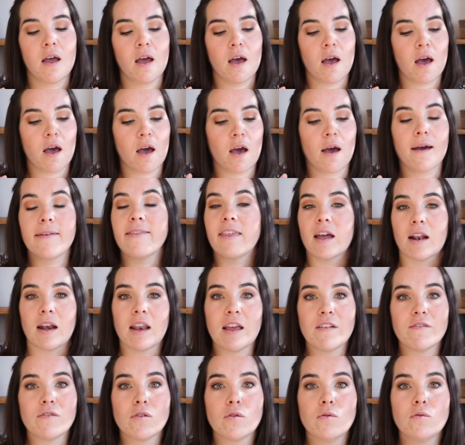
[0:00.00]
their
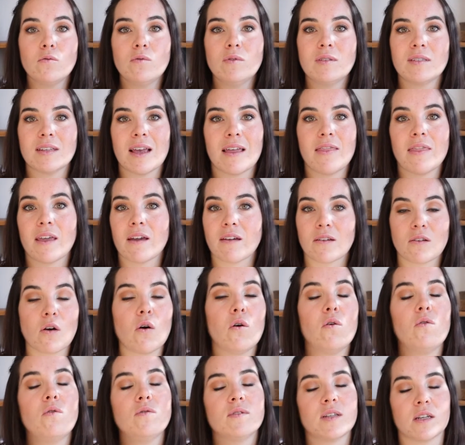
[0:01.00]
levels and their
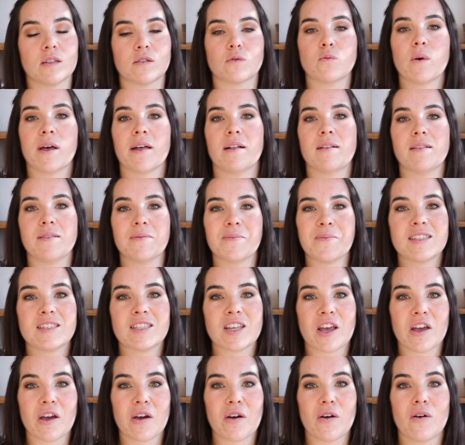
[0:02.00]
goals as well.
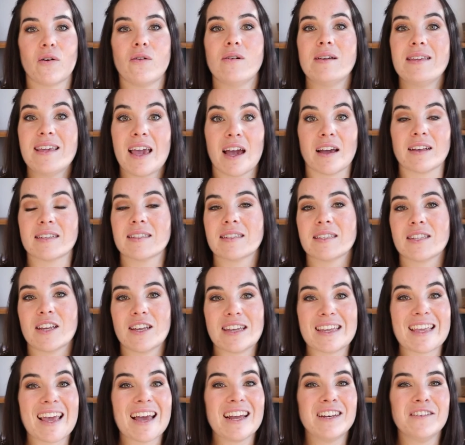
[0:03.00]
So yes,
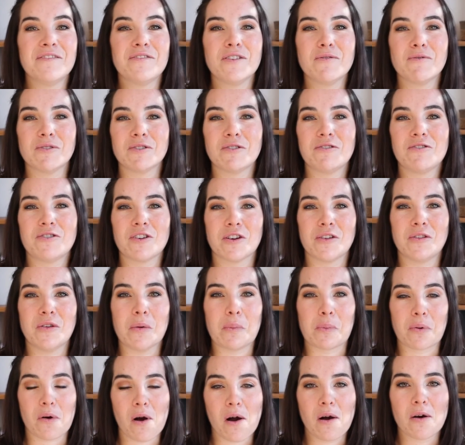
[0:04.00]
again, if you want to join the
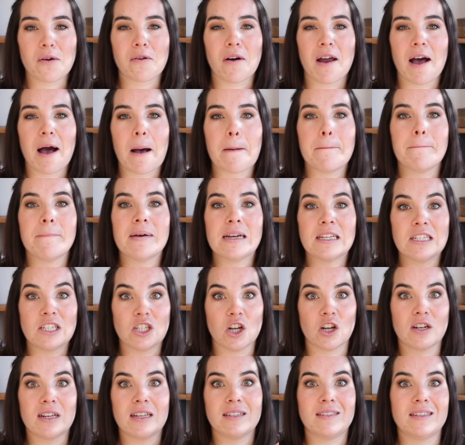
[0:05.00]
program,
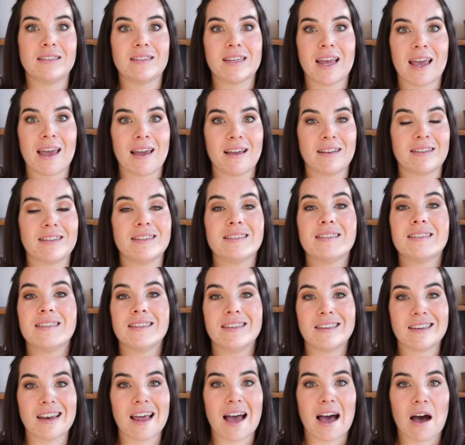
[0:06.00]
don't hesitate, it's
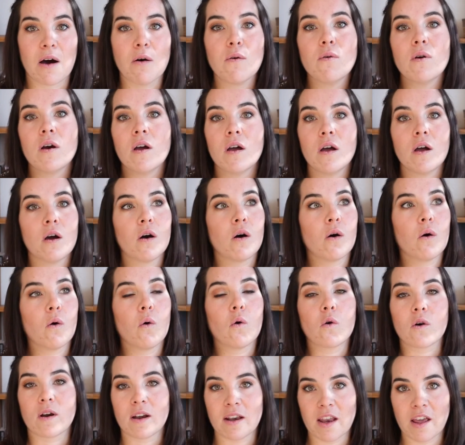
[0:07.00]
now
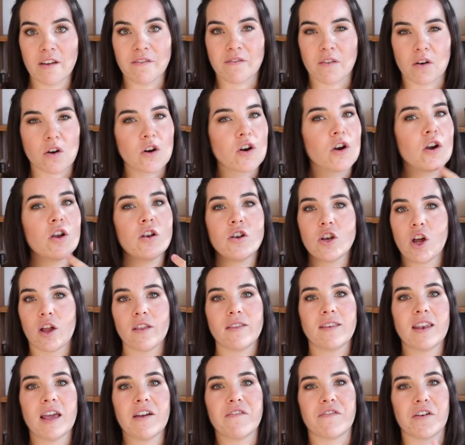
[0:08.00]
or never. Not
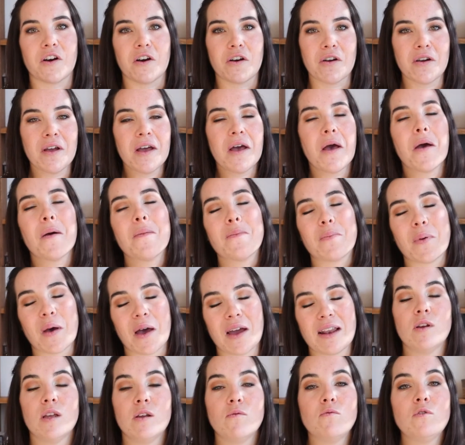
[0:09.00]
never,
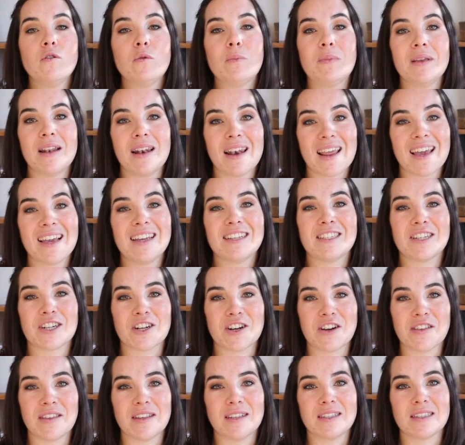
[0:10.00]
but it will be
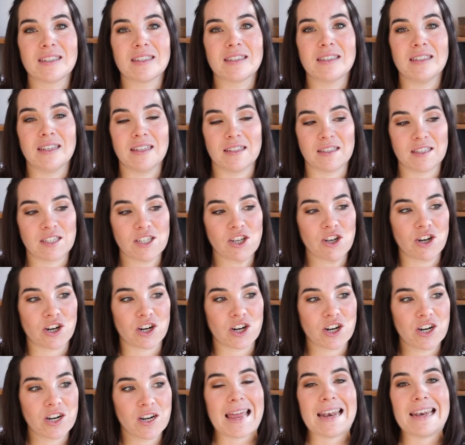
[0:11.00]
later this
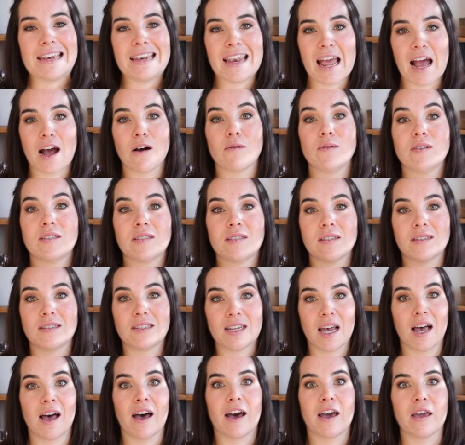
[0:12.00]
year, and now is the
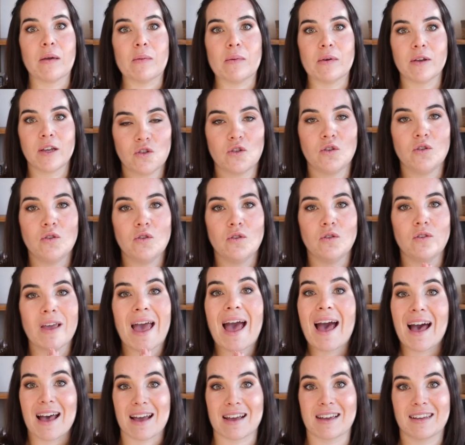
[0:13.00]
time to
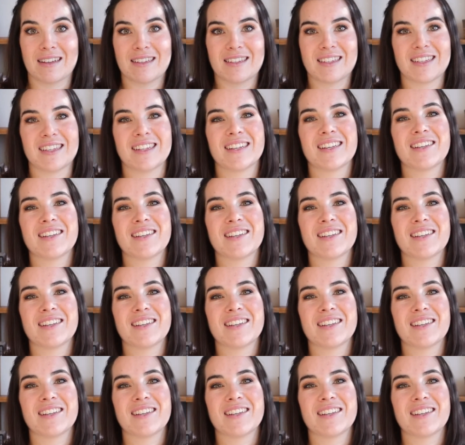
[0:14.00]
act.